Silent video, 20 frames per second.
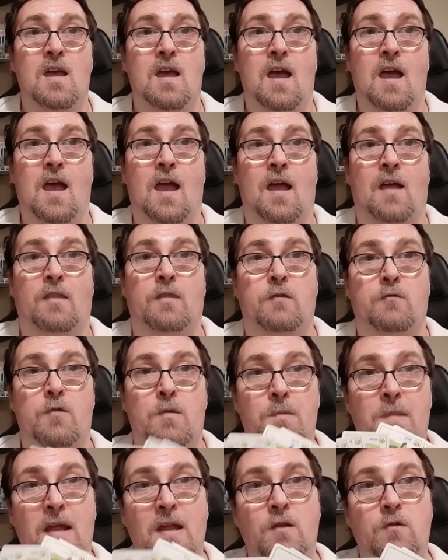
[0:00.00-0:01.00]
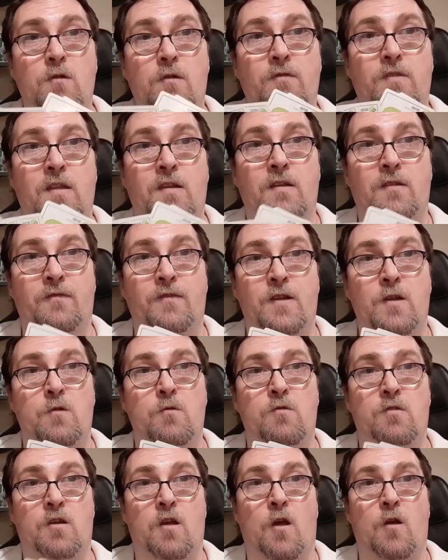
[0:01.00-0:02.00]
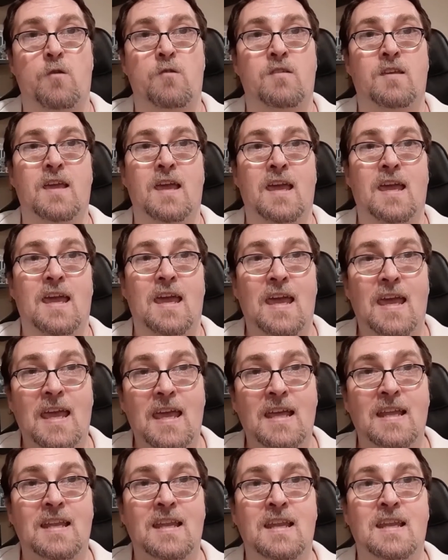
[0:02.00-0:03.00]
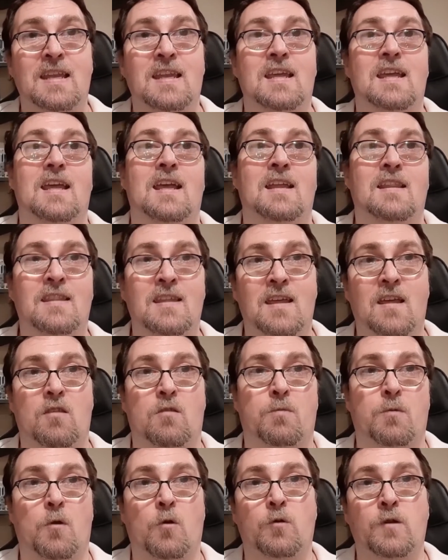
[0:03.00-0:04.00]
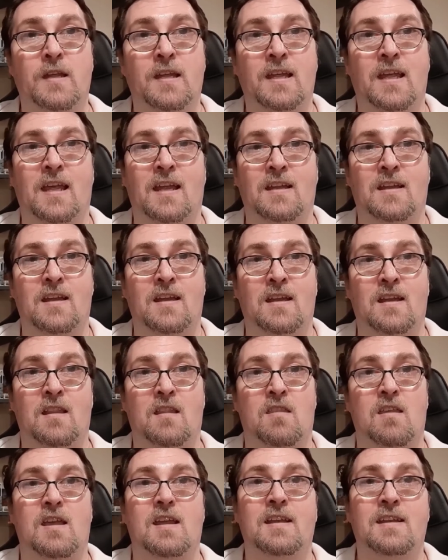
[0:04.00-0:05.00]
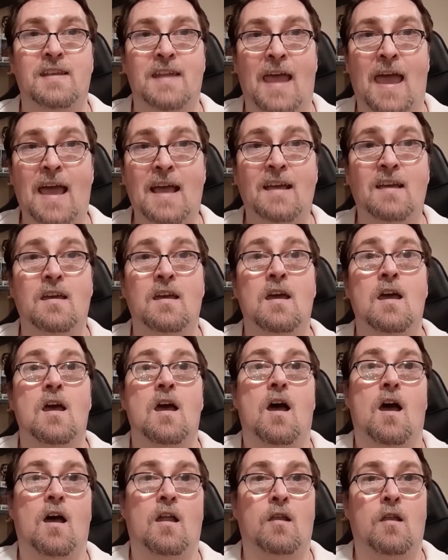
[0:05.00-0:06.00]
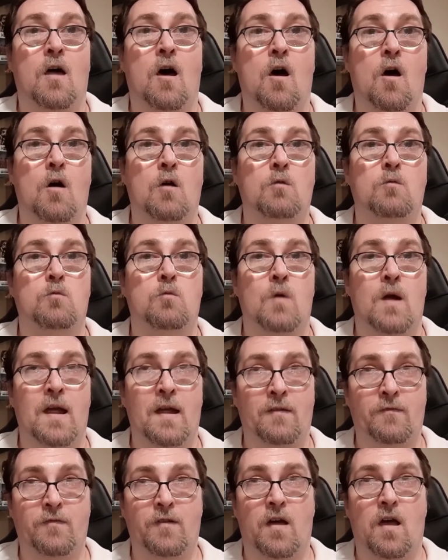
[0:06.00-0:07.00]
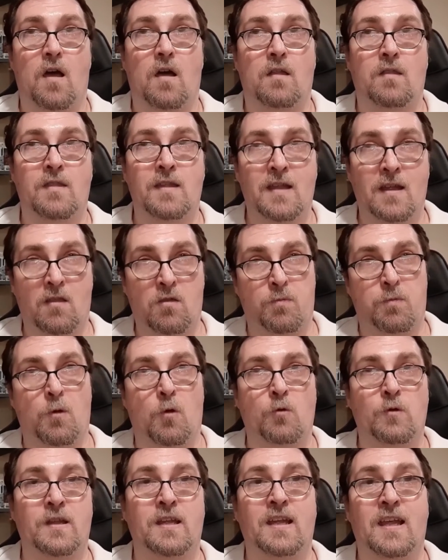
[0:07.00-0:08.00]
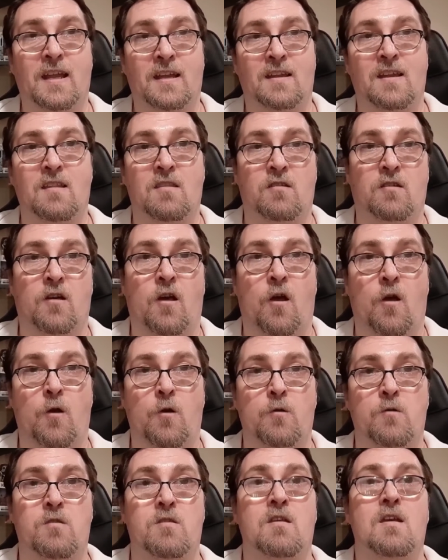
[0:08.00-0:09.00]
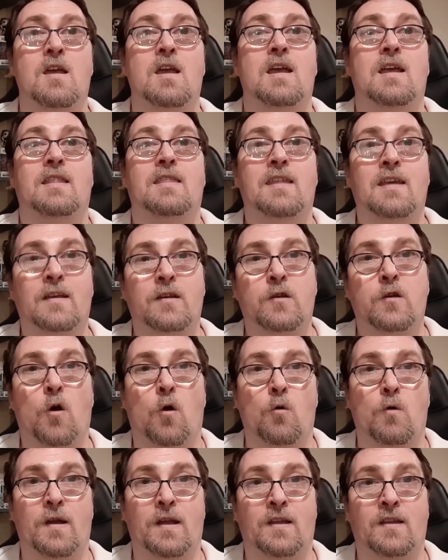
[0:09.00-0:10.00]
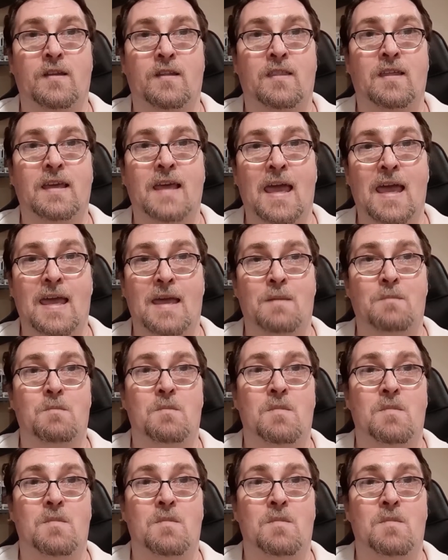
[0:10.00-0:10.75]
The remainder of the diffuse cards get hidden in the Exploding Kittens deck, along with the Exploding Kittens cards that go into the game.